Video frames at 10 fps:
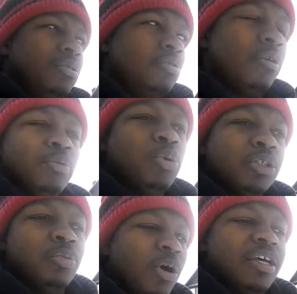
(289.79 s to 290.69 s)
You ever wonder
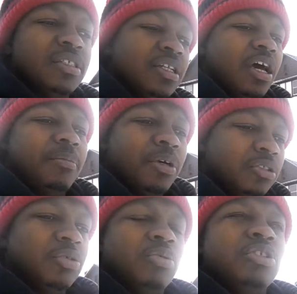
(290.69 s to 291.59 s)
why it's 9 months
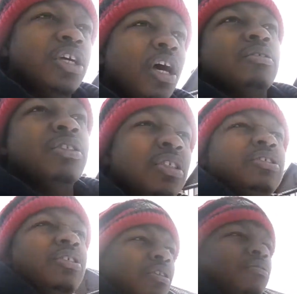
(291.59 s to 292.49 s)
to a child is
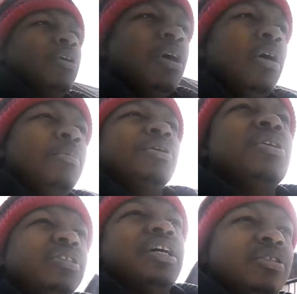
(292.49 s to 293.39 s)
conceived? Because
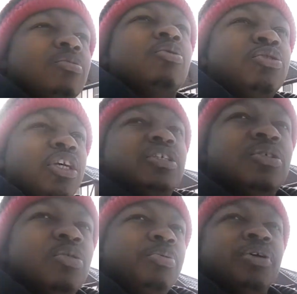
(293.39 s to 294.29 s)
that's the
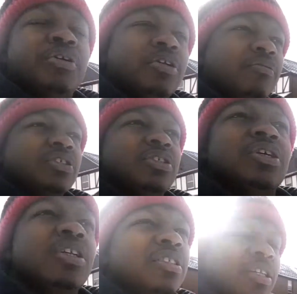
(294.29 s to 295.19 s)
rotational period of the sun
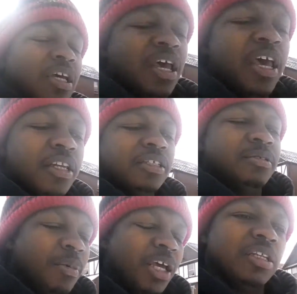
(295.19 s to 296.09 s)
is in its
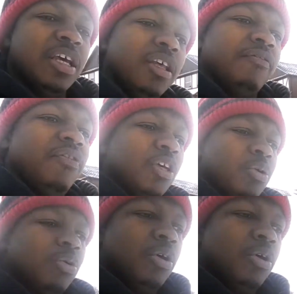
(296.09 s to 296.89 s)
magnetic field.